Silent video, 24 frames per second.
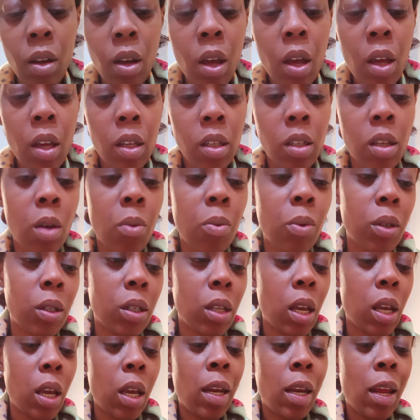Someone
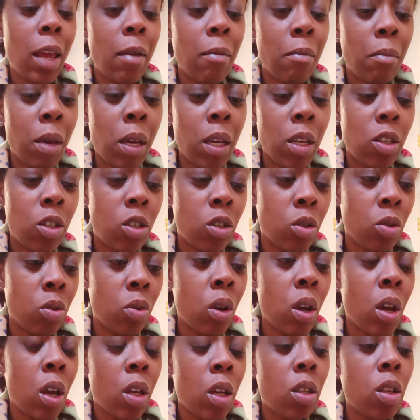saying they miss you.
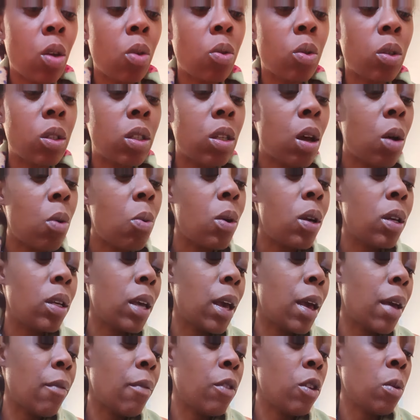So someone
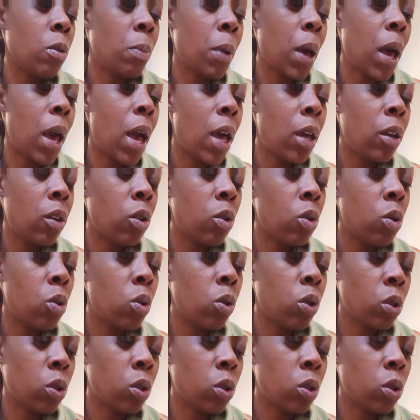gave you bad news,